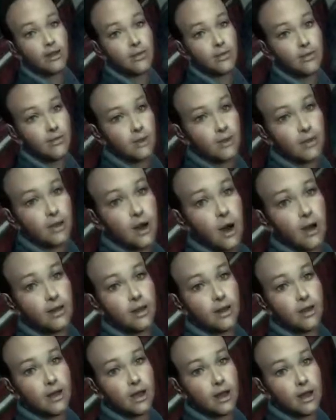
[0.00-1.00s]
This party's pretty good,
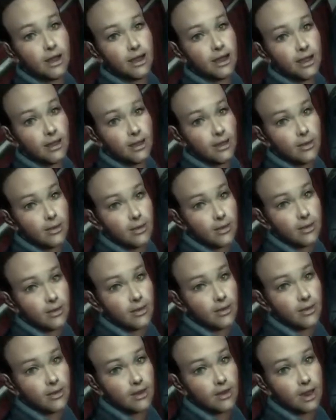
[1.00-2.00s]
I guess
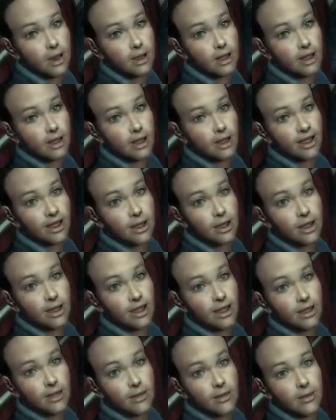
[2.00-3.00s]
for a little
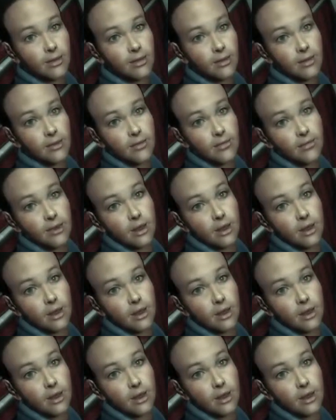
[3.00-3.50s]
kid. You're a jerk.